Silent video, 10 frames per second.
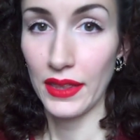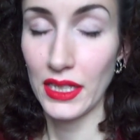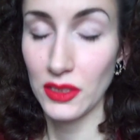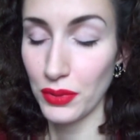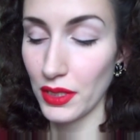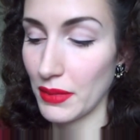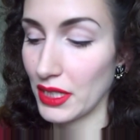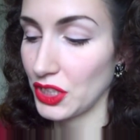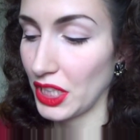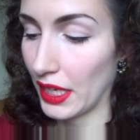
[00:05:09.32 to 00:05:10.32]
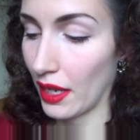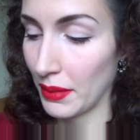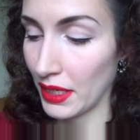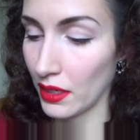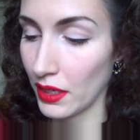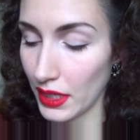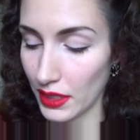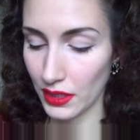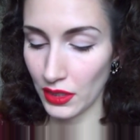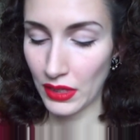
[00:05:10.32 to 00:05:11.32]
And that's pretty much it. I mean,
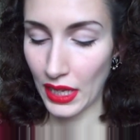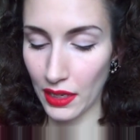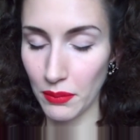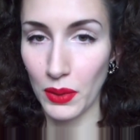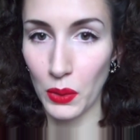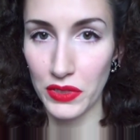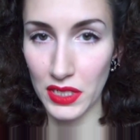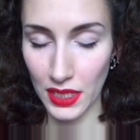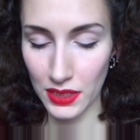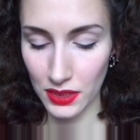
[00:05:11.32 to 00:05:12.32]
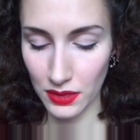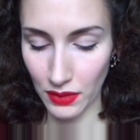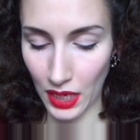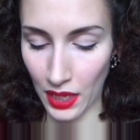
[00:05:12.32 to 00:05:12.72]
you can blot it